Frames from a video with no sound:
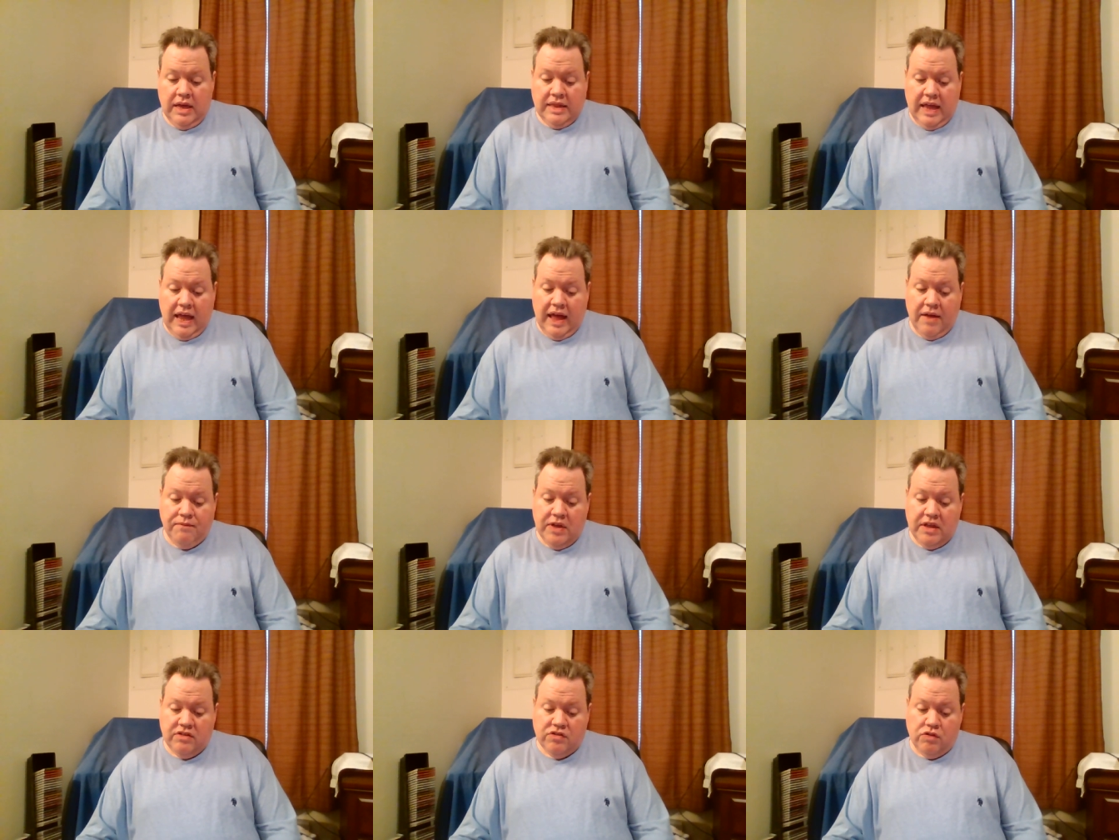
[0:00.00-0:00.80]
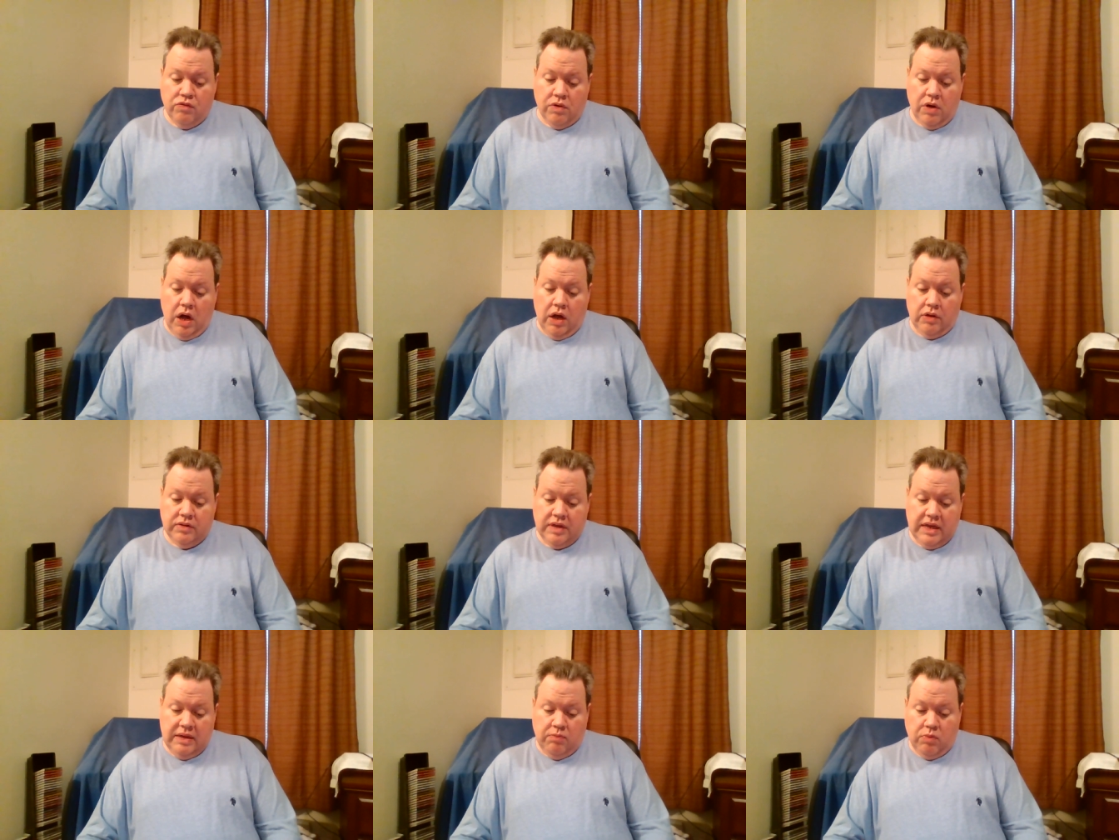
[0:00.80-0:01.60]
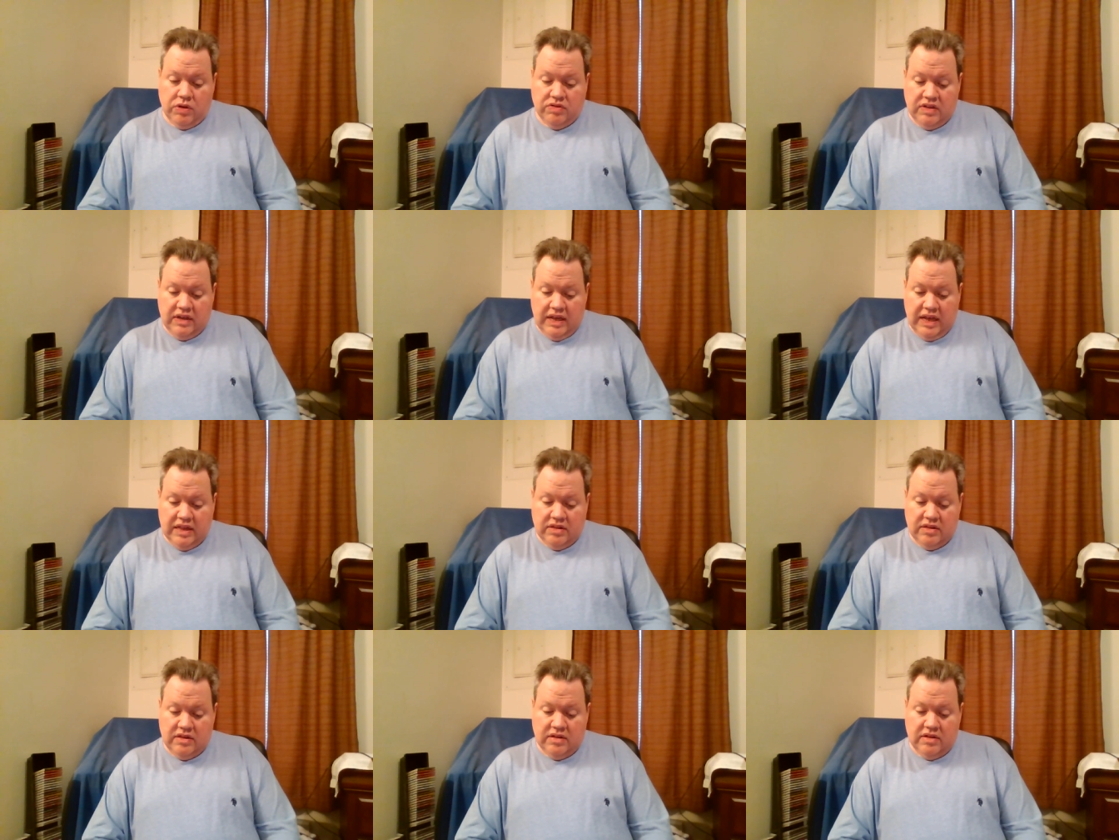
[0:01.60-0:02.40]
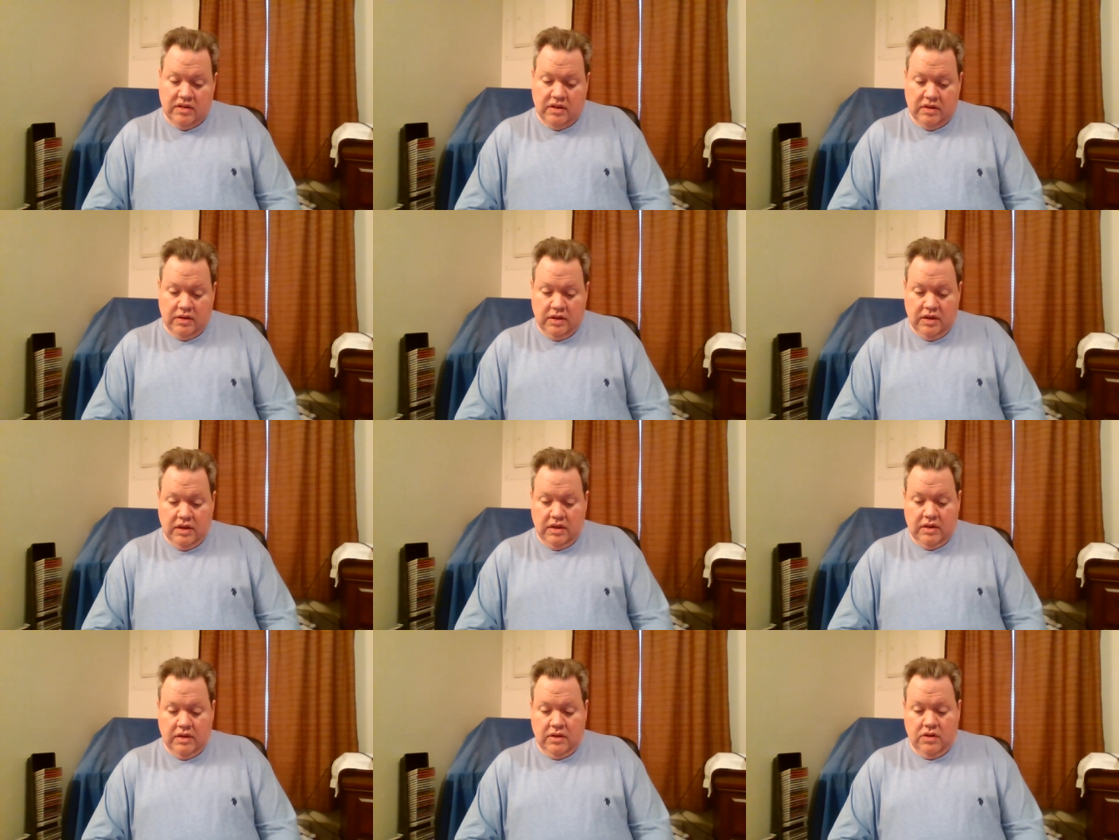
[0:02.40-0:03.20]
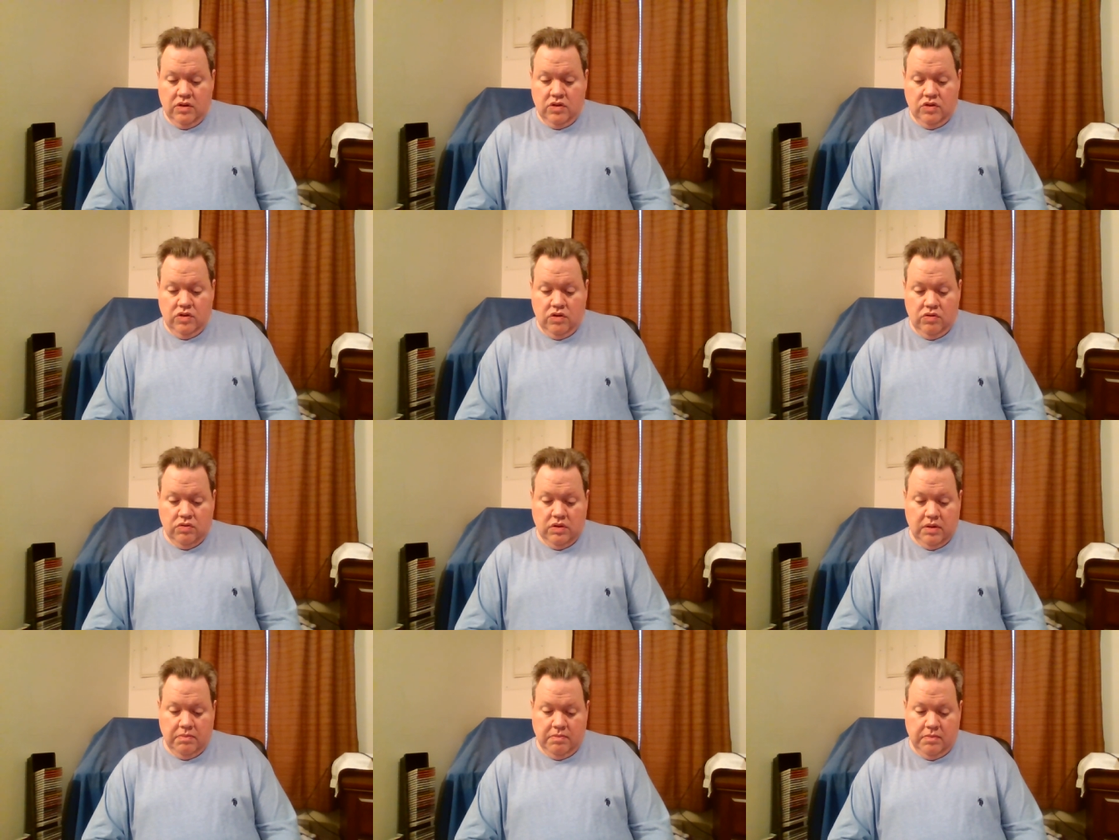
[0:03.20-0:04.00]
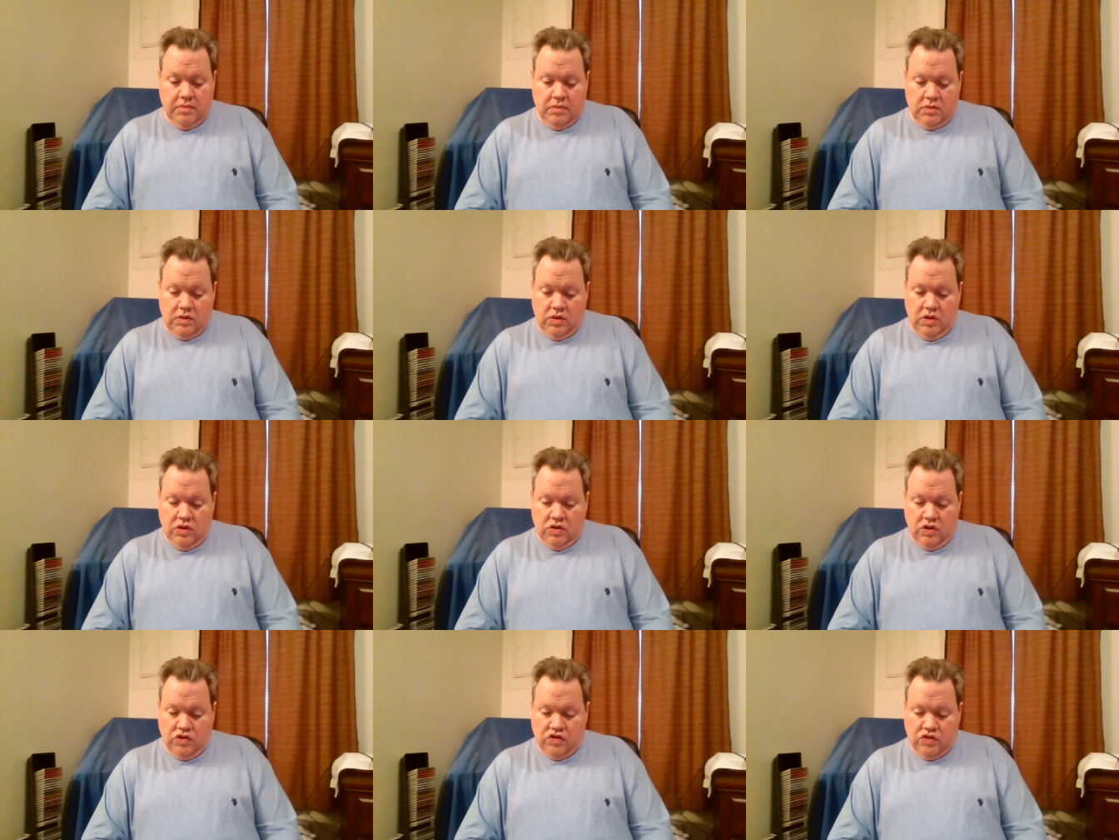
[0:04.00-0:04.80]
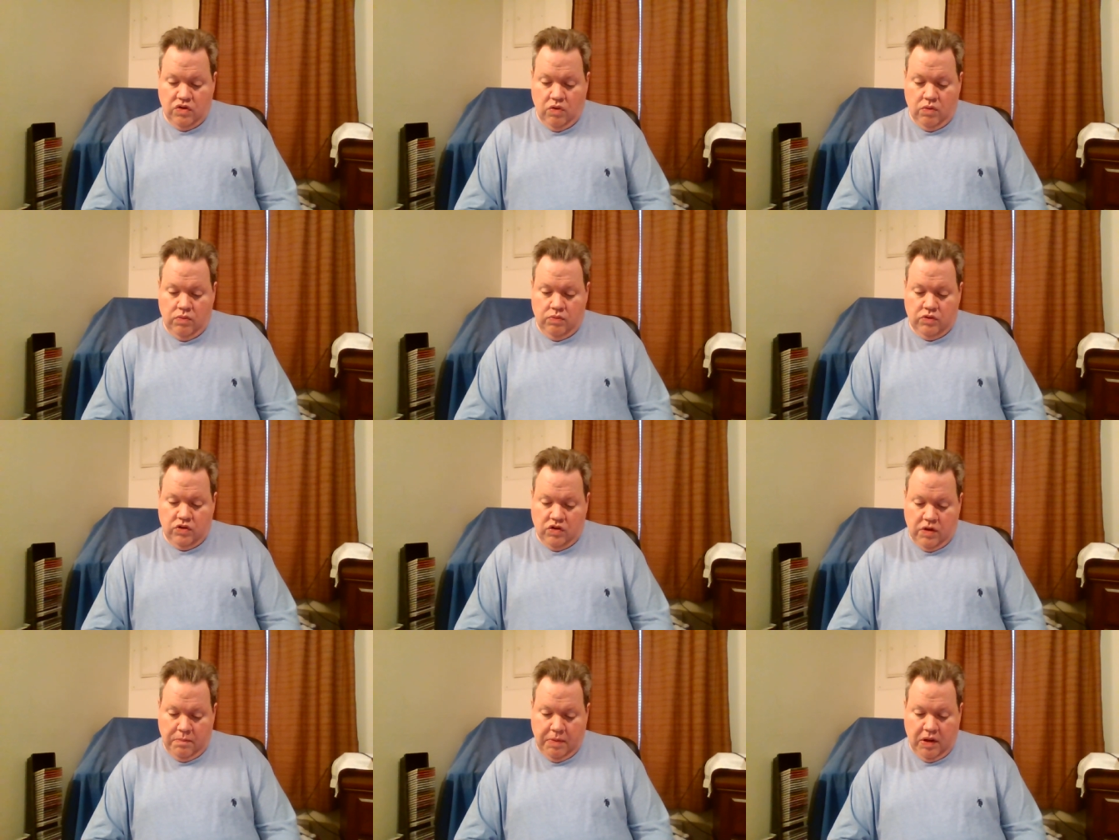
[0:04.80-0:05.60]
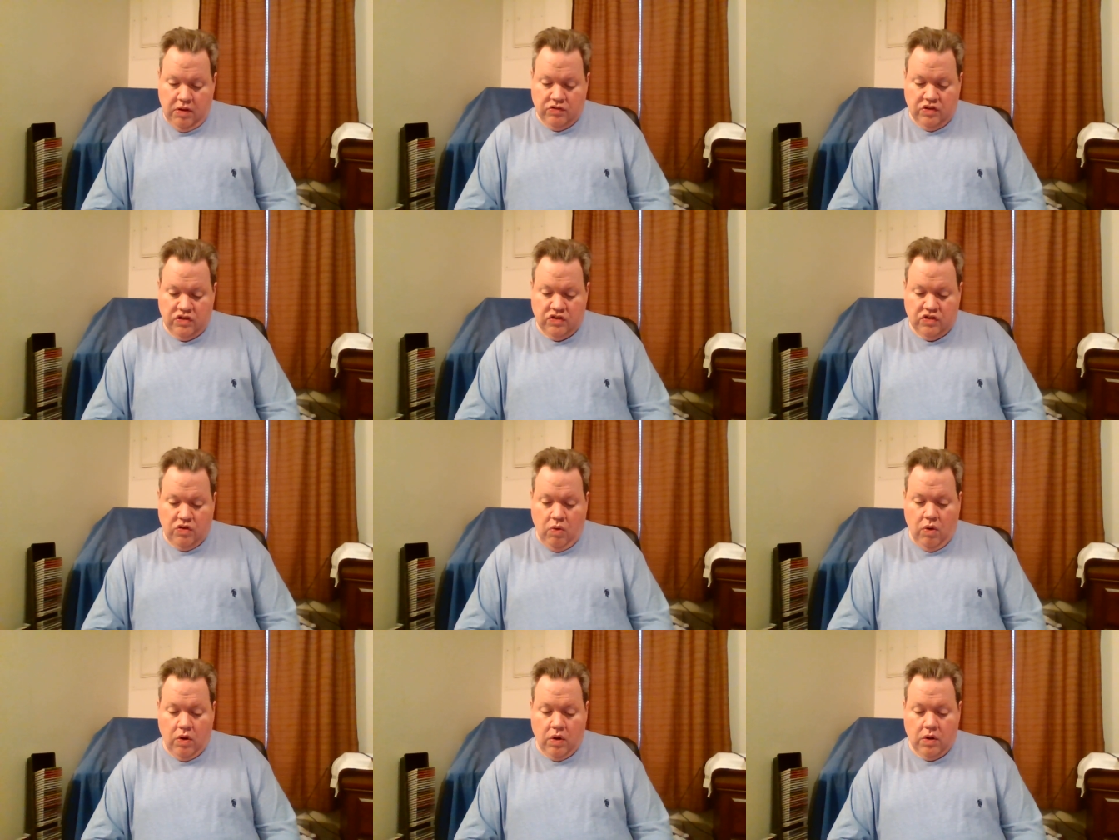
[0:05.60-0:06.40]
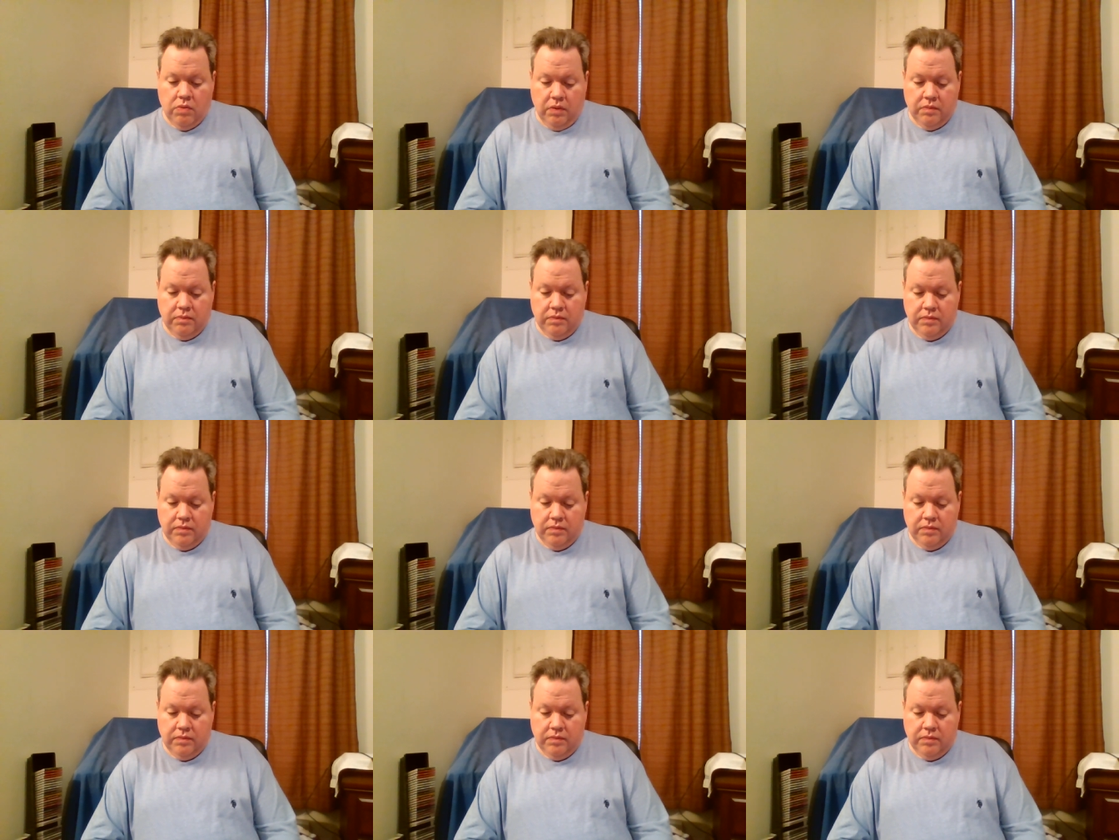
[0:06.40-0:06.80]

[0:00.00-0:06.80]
They have Vince Guaraldi once again to do the the sco- to compose the score.